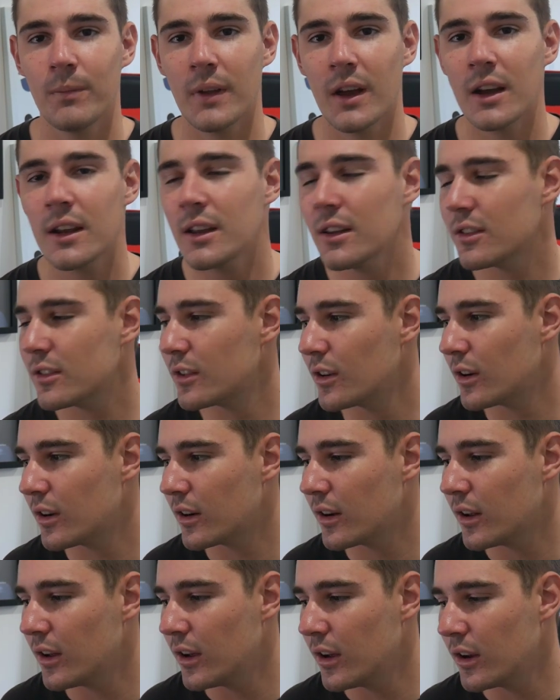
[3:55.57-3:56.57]
I guess
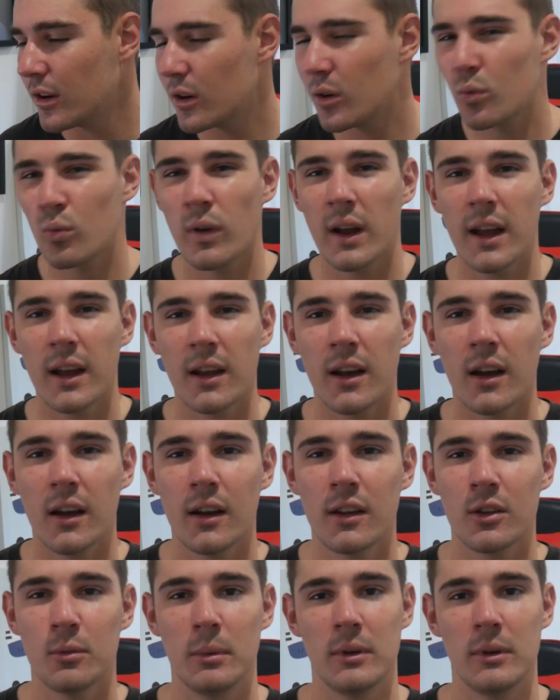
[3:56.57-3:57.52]
not rare cards,